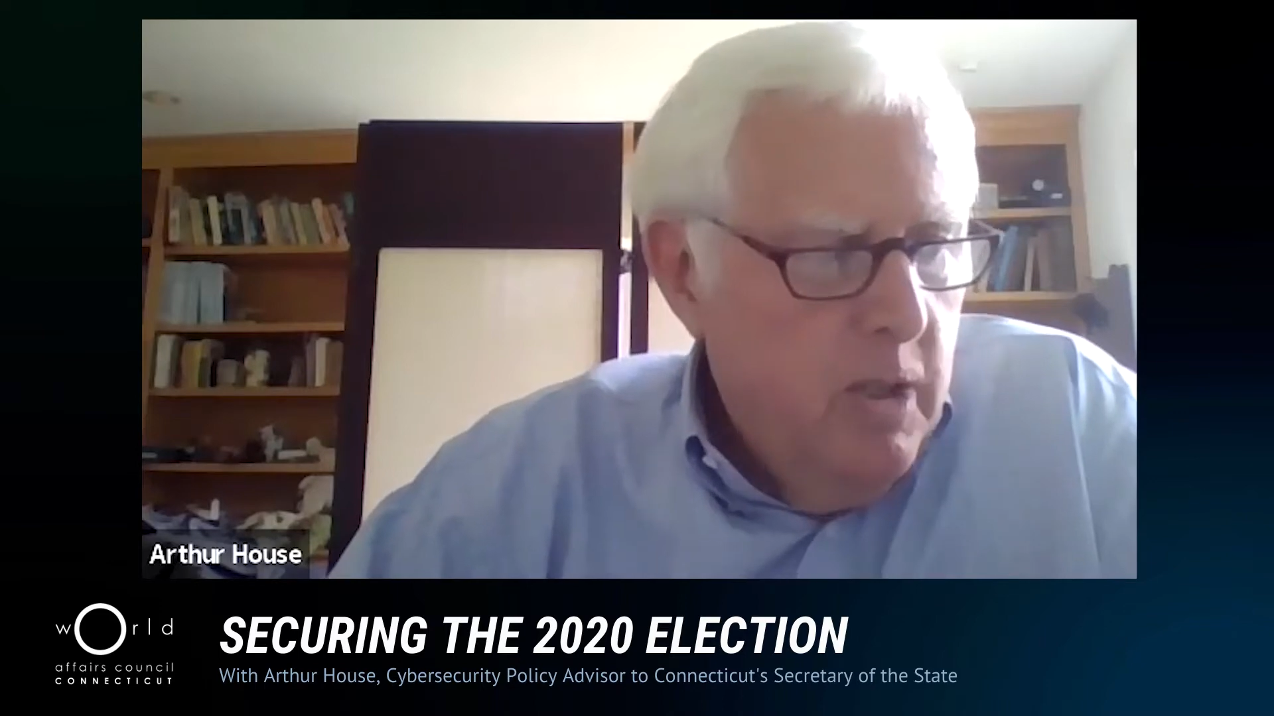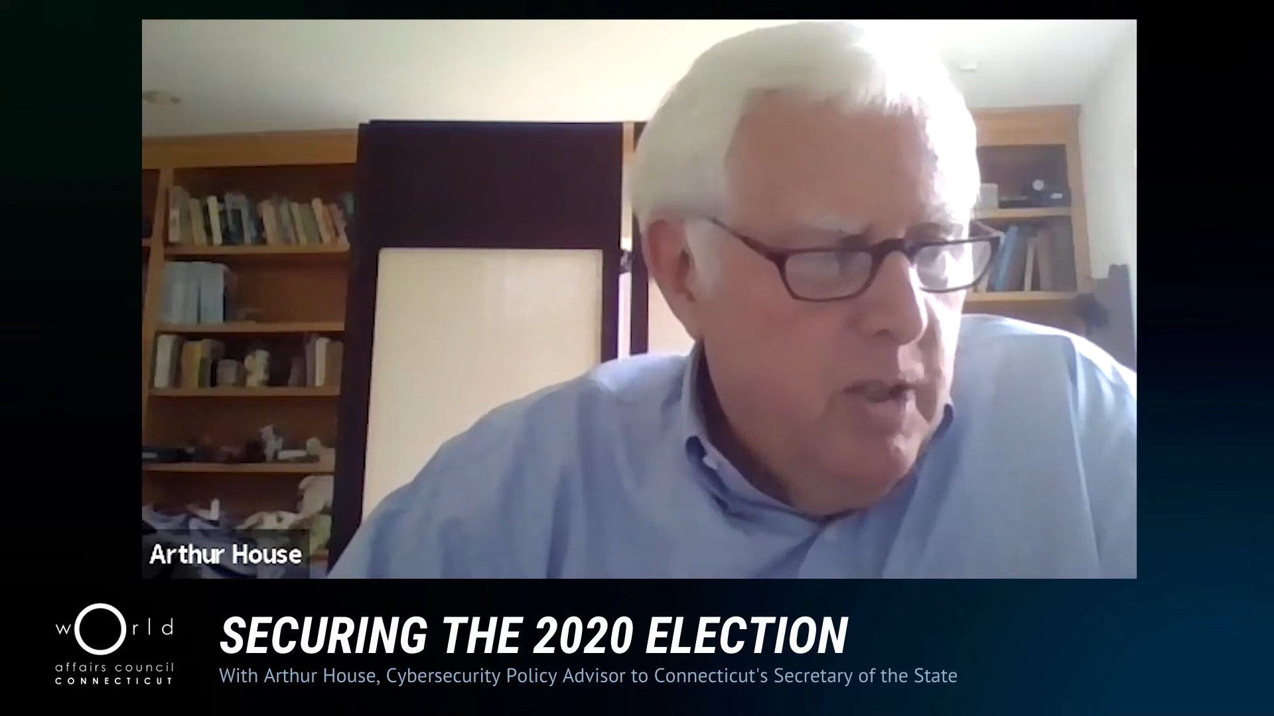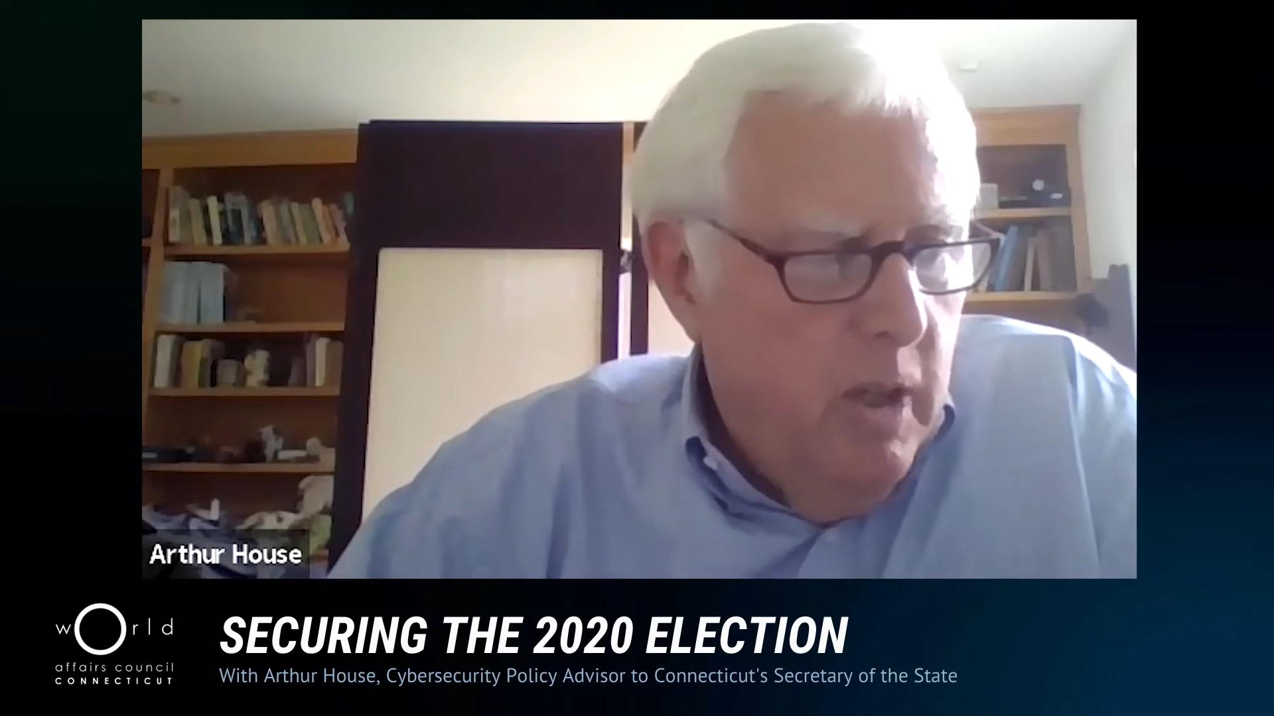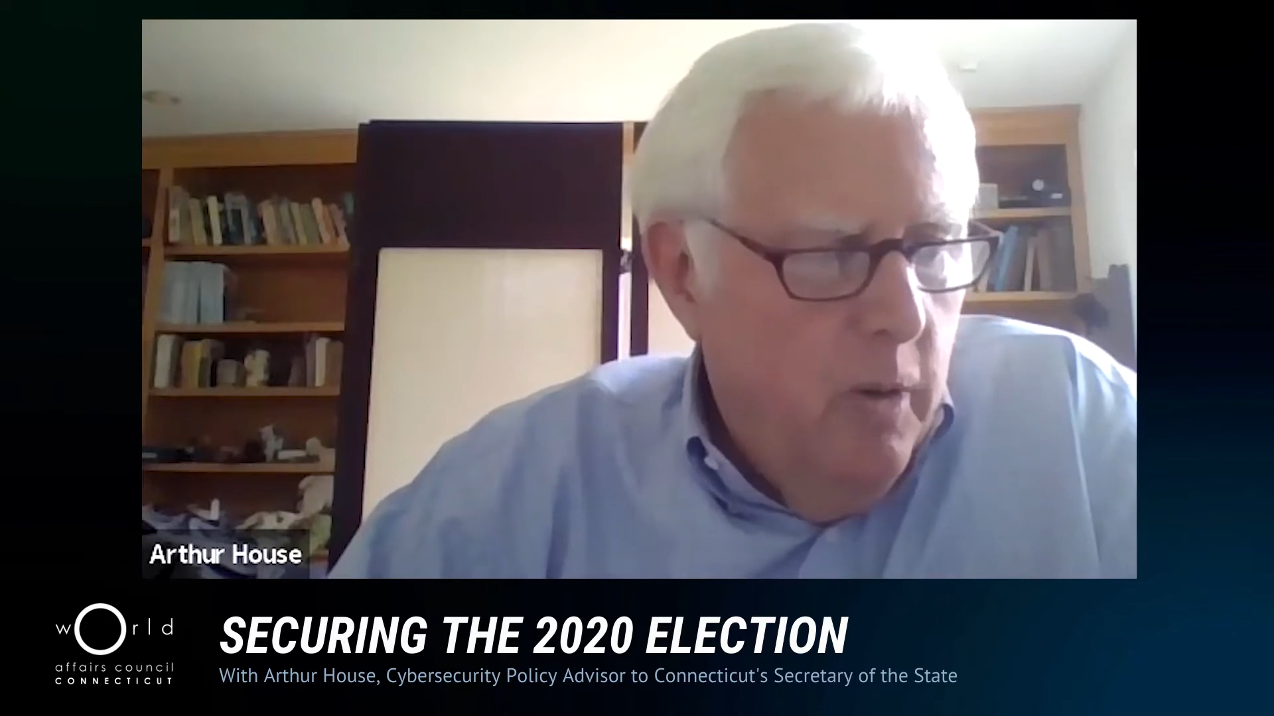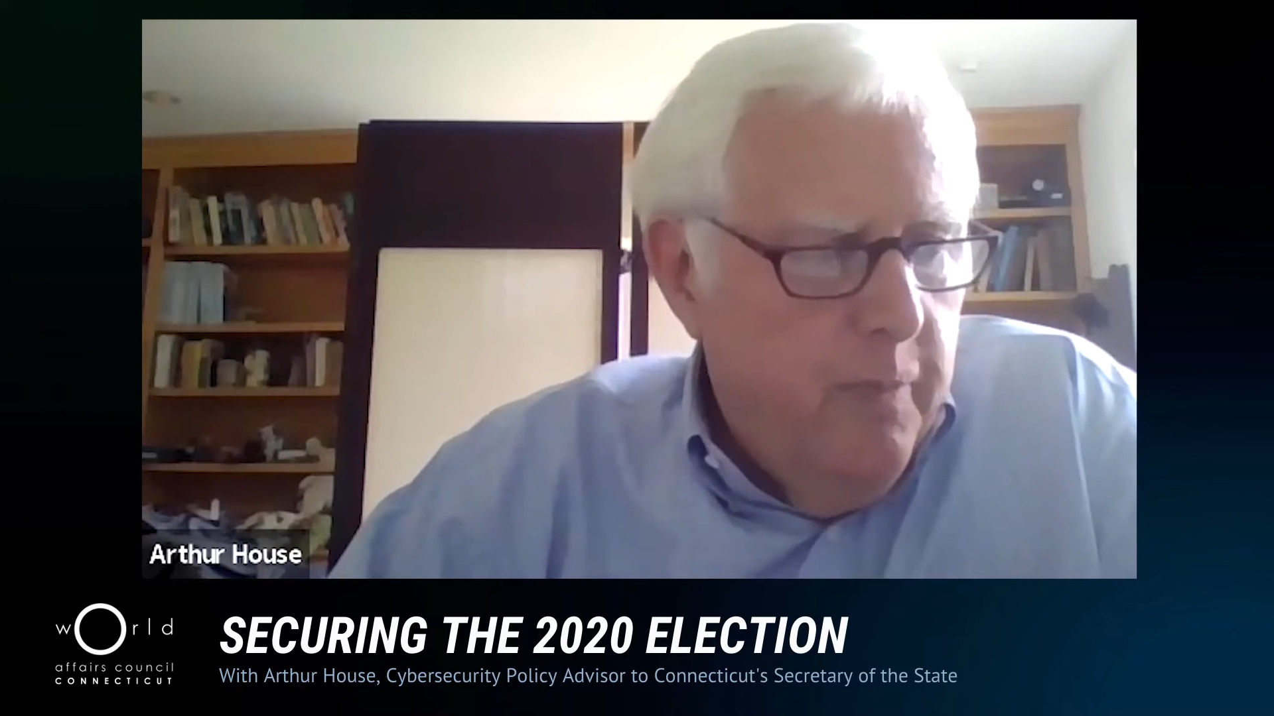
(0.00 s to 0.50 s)

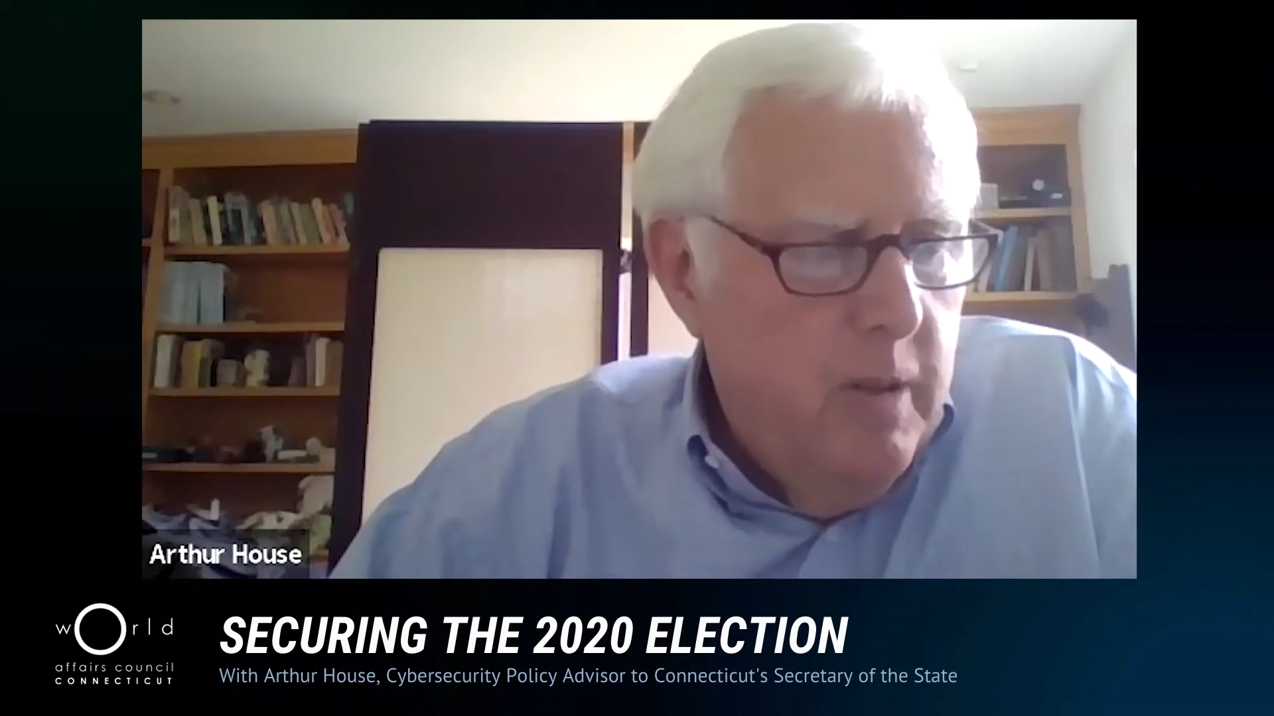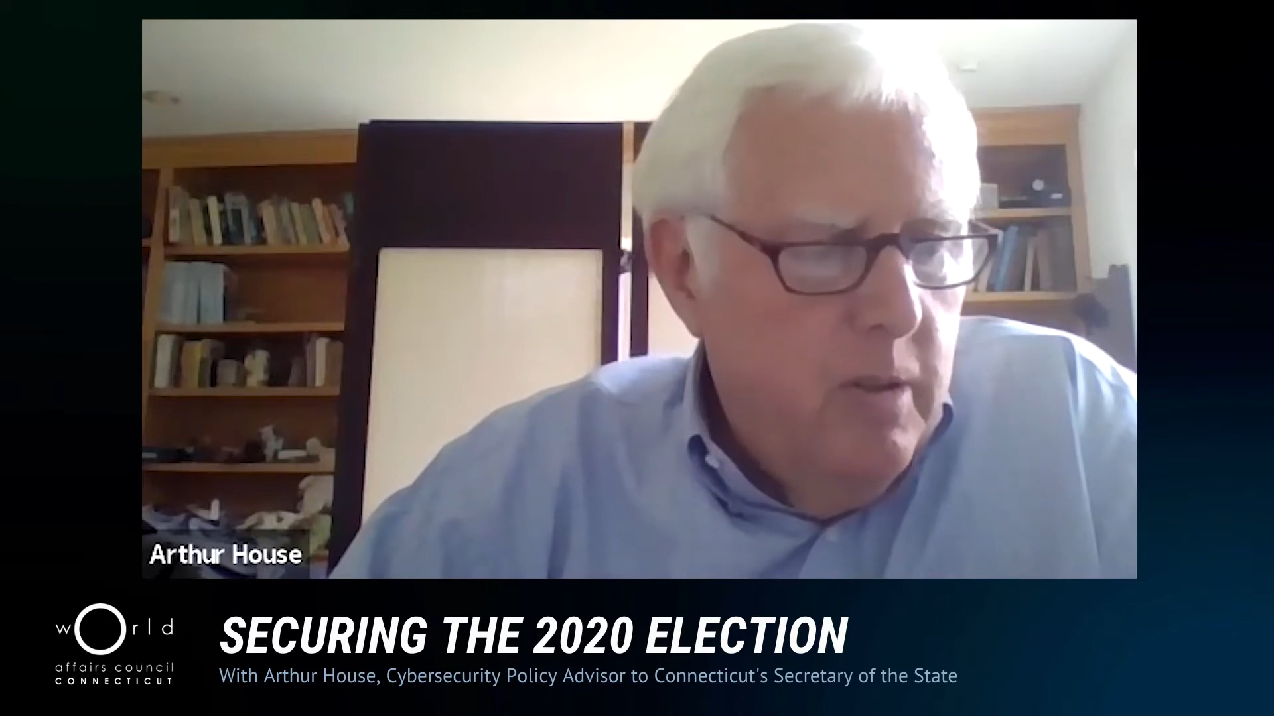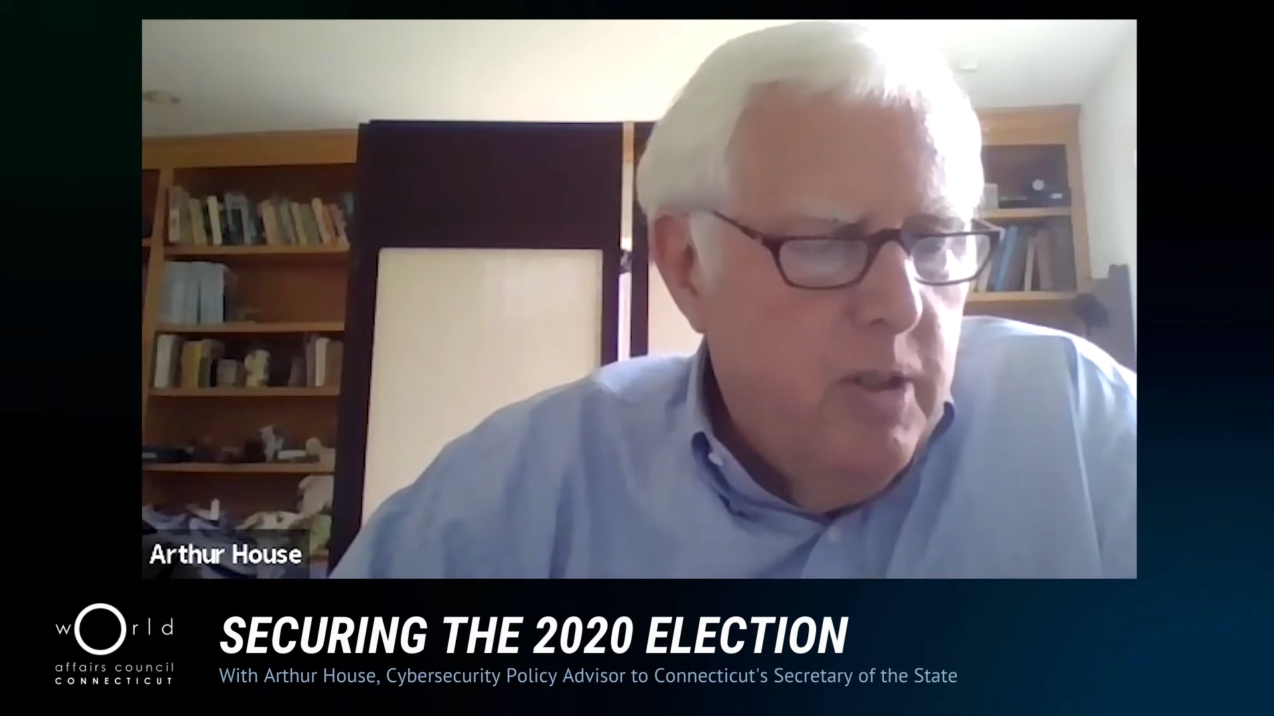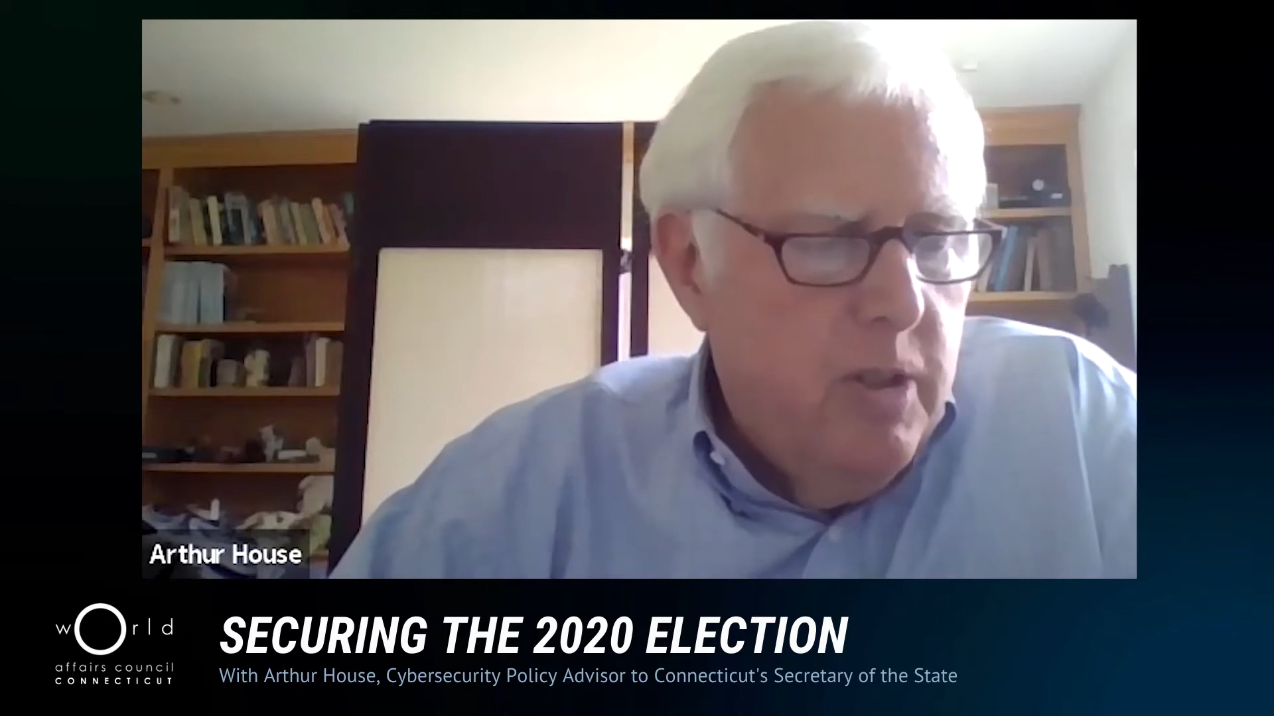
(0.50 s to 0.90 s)
So the